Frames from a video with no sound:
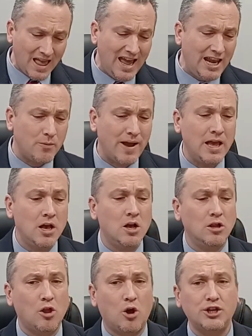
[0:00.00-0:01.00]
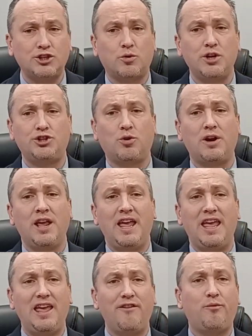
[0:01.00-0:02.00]
Anyway, long story short,
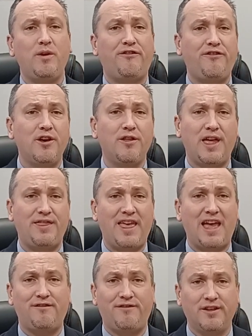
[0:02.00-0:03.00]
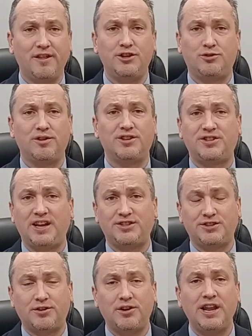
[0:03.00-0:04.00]
if we feel that that village or the
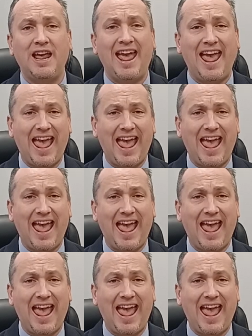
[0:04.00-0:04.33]
state's attorney